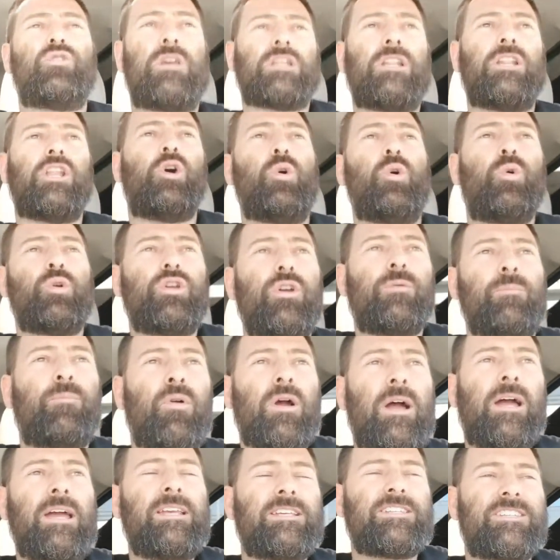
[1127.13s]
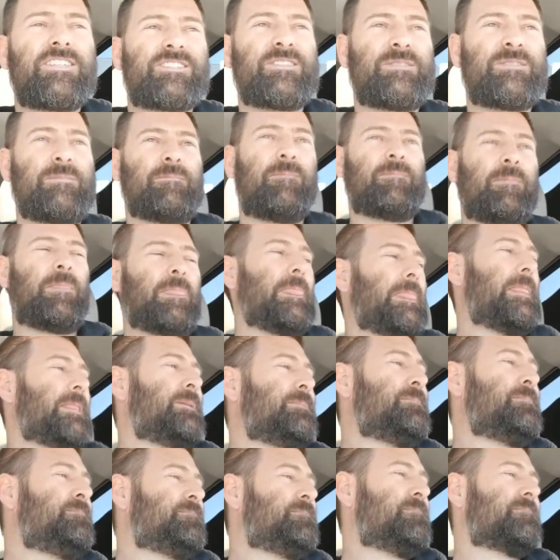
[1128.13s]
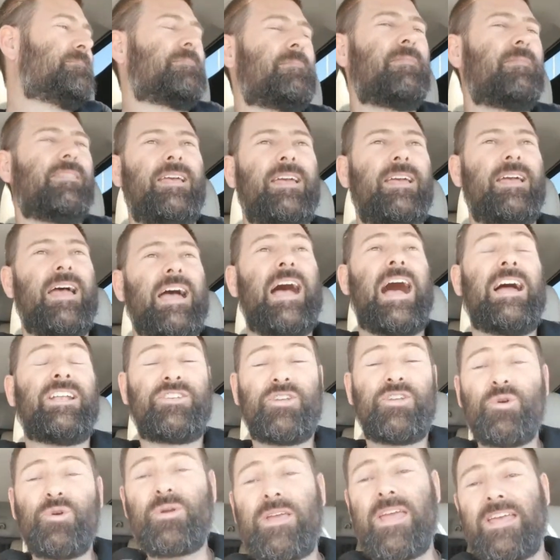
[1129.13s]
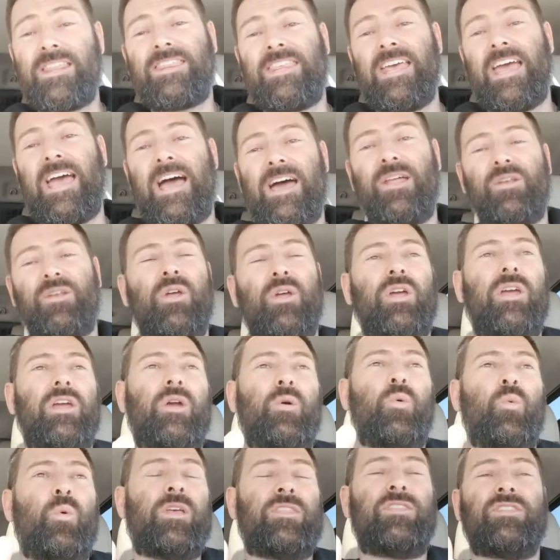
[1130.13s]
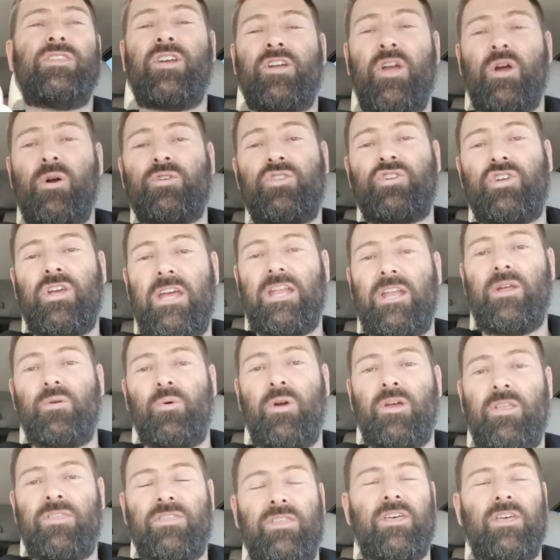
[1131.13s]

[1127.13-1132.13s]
can lower your price? I do get that with negotiating with